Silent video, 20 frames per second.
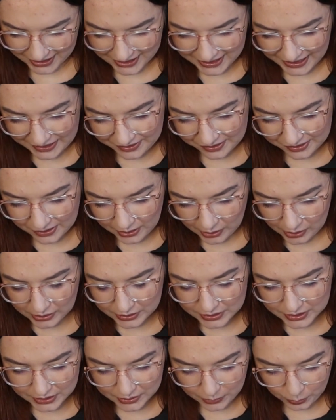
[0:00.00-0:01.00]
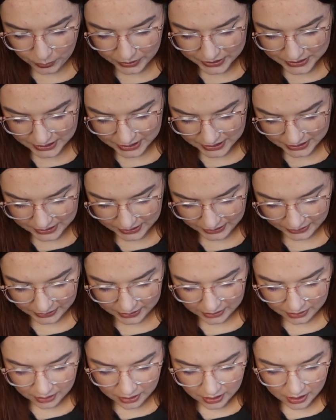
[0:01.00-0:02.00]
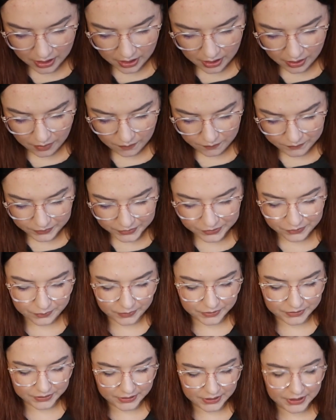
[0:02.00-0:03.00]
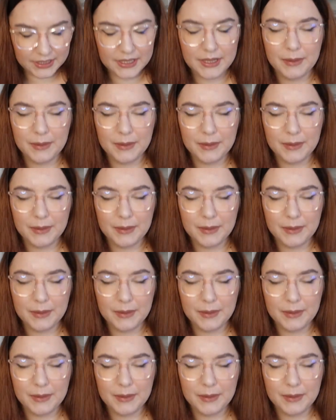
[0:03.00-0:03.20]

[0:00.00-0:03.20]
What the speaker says: Let's start with the first one,